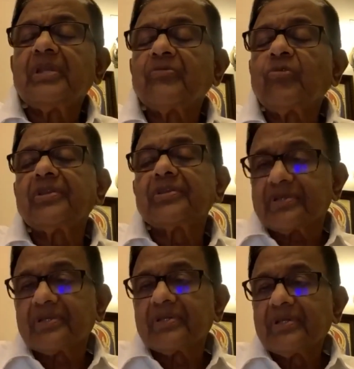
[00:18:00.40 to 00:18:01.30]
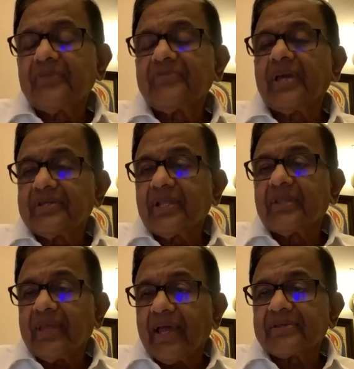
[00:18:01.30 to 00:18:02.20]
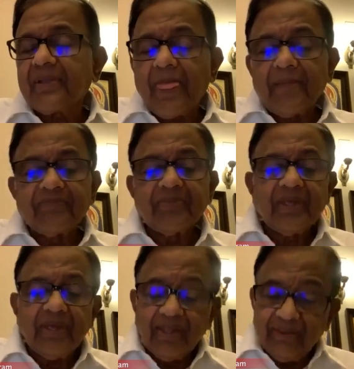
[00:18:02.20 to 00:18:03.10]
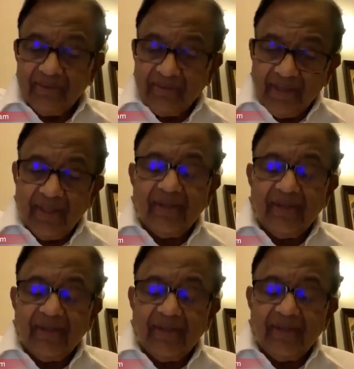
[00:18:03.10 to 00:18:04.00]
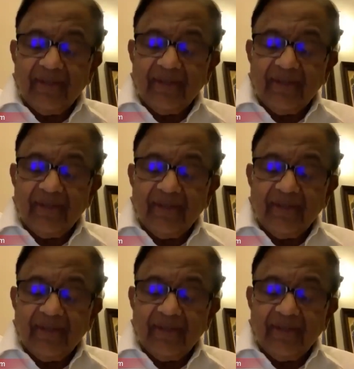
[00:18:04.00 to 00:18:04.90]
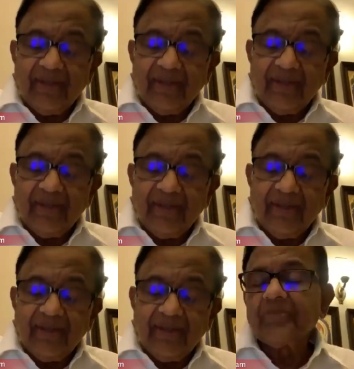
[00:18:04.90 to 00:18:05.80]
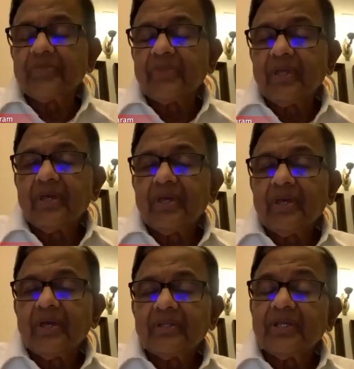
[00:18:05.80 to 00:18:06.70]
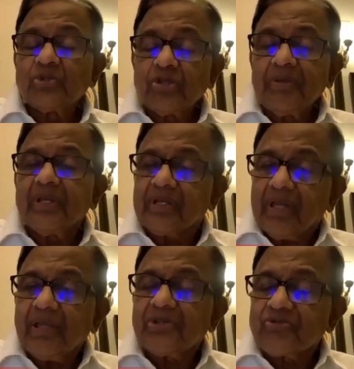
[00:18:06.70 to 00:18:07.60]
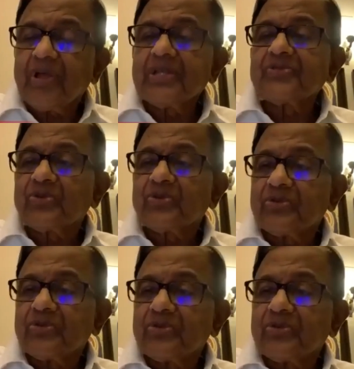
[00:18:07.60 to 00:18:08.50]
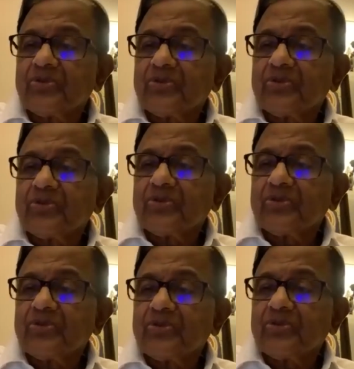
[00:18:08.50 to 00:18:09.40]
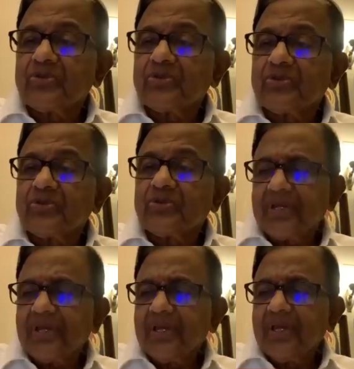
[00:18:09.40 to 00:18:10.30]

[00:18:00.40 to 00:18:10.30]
avoided if they had done that. And then, after they reached home, there should have been a cash transfer to them. Without cash,